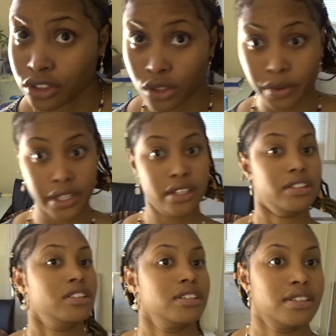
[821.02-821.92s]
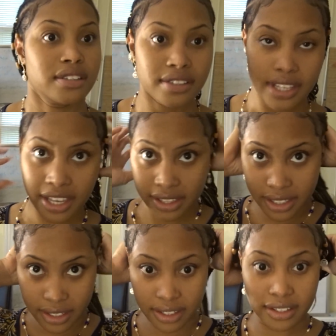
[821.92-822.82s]
do it. Just take
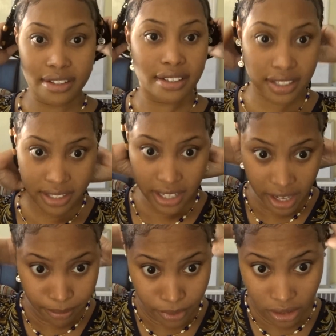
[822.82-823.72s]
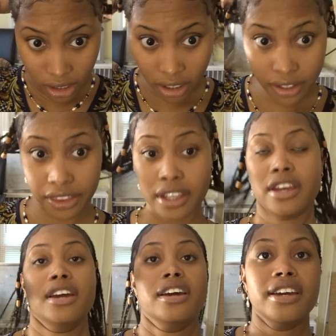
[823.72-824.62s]
the damp cloth
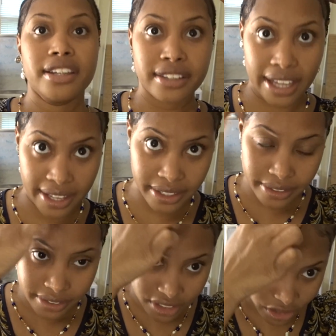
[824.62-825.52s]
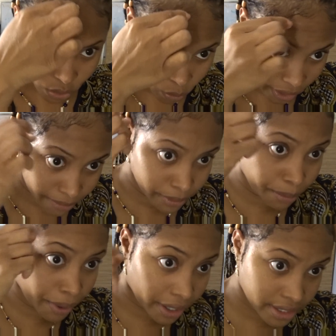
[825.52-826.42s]
and like just wipe the
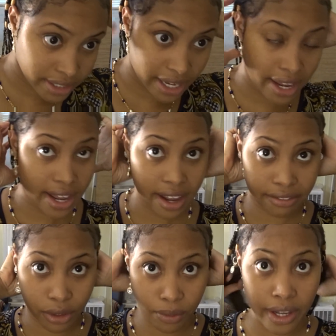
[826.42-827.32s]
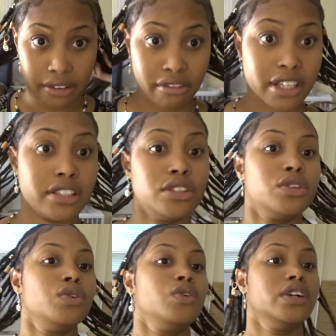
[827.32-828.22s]
parts that have the white
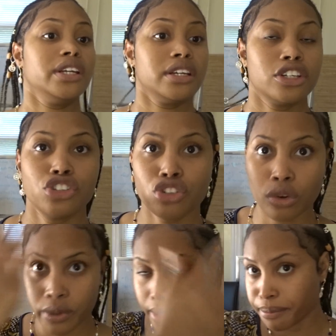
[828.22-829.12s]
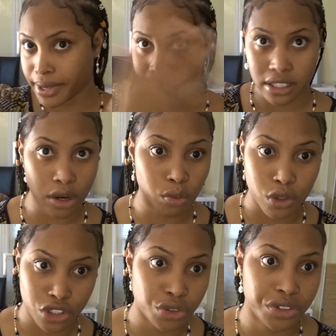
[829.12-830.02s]
residue on it, because you don't want to mess up
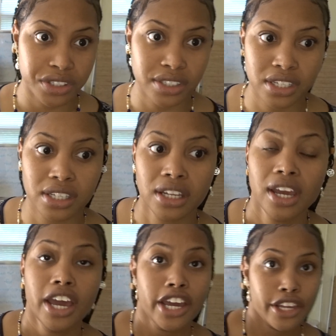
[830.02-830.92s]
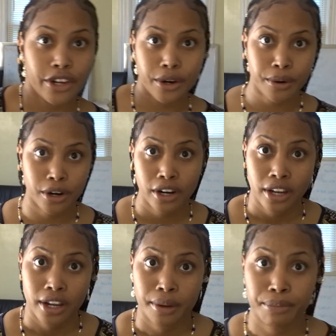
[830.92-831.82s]
what you just did, your
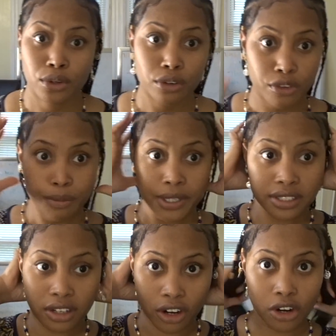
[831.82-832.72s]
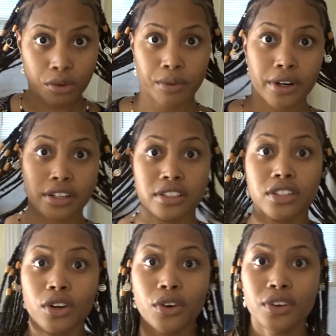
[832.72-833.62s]
beautiful piece of artwork.
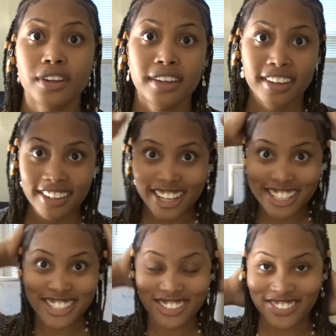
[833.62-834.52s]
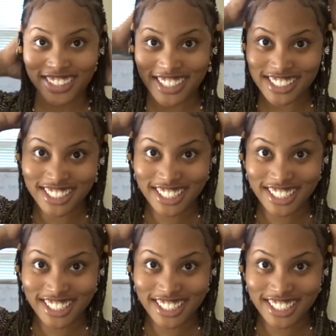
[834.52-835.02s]
So that's the finished